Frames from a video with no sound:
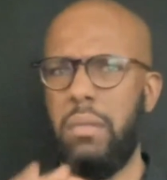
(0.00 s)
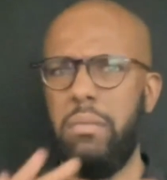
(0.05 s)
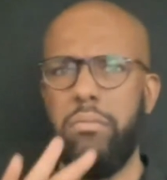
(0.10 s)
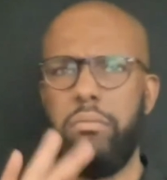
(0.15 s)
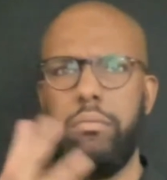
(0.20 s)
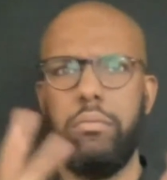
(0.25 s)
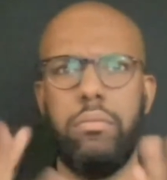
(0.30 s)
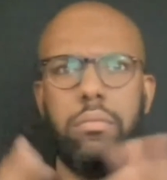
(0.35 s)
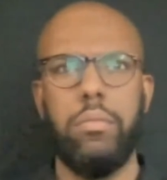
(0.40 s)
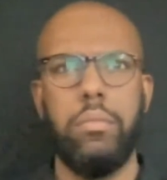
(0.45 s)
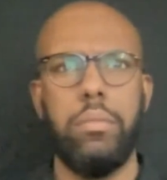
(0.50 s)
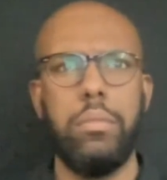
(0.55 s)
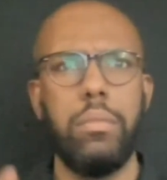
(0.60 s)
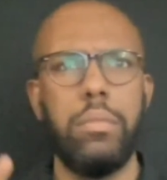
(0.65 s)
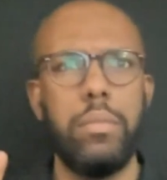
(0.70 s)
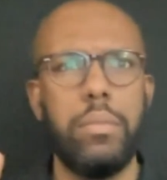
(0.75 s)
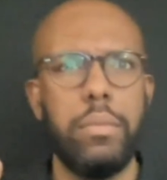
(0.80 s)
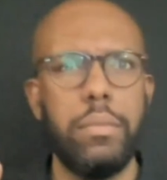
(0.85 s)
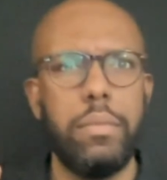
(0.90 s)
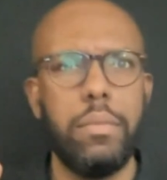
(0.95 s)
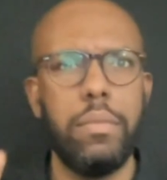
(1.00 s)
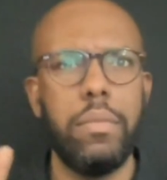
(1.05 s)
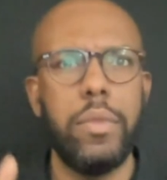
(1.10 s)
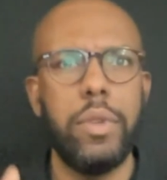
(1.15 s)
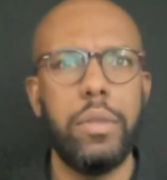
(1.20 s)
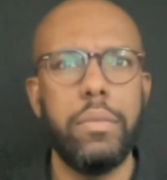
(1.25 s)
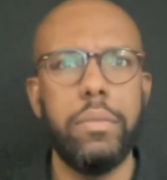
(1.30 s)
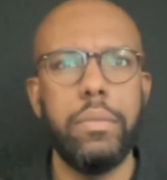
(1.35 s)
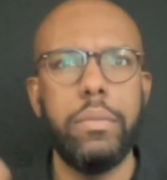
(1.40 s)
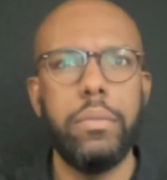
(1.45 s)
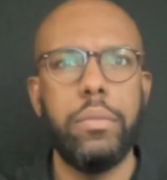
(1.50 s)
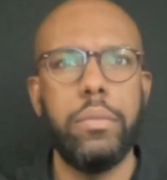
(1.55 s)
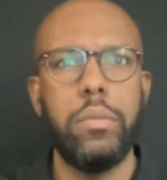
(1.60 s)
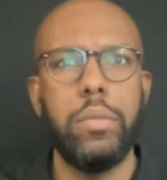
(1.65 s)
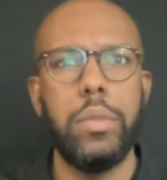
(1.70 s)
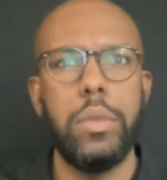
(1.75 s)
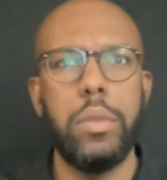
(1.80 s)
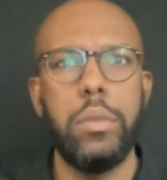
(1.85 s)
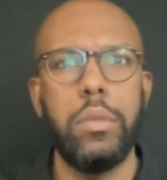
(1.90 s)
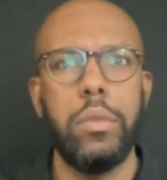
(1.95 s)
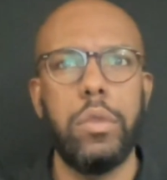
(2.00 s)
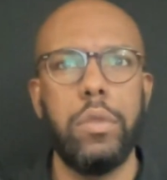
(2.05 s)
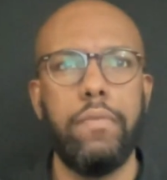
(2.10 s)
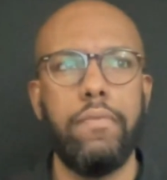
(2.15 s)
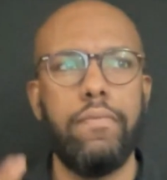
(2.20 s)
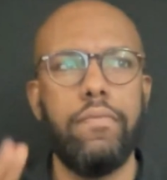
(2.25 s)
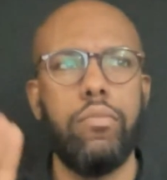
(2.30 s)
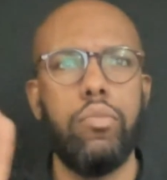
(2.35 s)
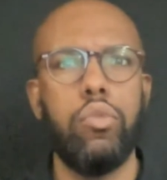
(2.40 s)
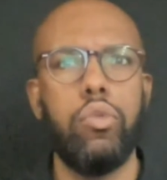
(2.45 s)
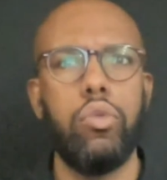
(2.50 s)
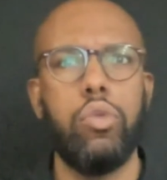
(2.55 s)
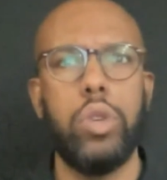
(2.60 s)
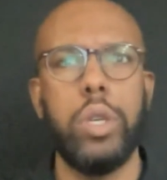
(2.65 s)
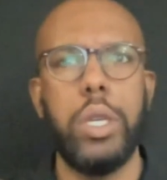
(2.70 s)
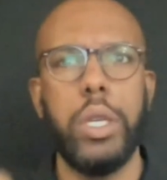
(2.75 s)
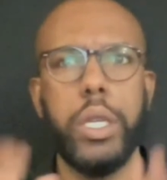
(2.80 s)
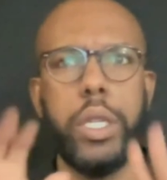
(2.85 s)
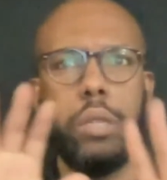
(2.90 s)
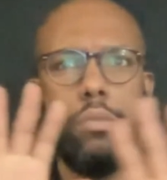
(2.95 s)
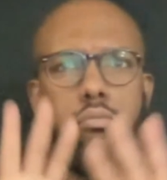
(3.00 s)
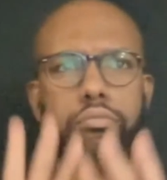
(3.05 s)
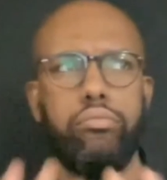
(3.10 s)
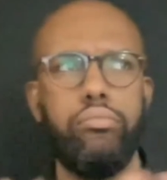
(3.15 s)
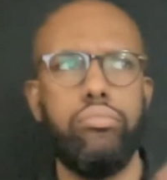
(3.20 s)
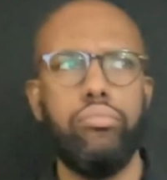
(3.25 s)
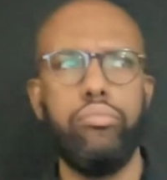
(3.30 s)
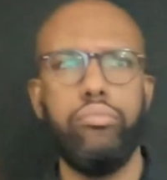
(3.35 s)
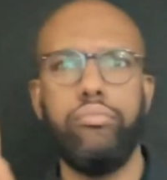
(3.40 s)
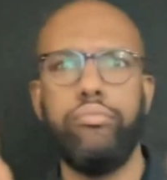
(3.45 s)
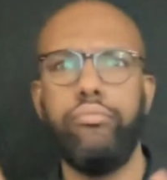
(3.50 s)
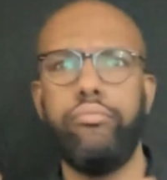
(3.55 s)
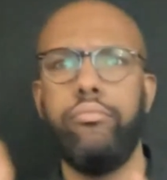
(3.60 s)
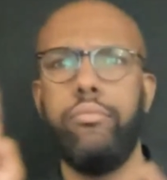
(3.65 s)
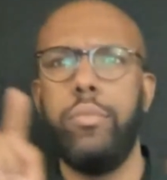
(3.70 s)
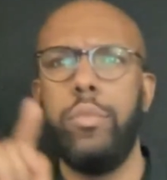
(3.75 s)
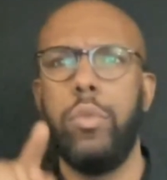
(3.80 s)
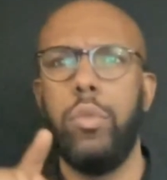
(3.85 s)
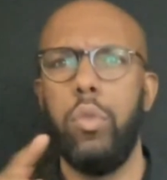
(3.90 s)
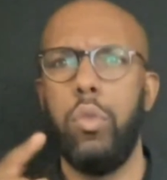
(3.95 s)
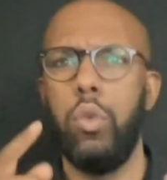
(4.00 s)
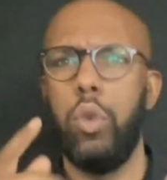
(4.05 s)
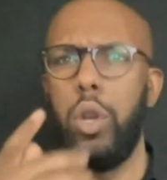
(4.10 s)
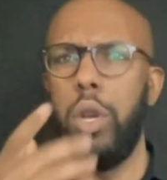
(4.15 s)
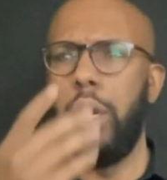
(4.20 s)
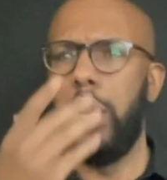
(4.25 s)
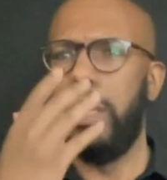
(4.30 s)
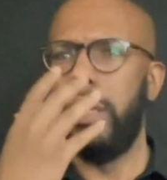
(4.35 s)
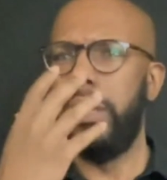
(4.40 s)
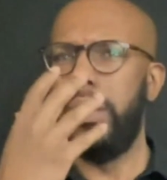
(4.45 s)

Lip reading: And over 85% of the U.S. population will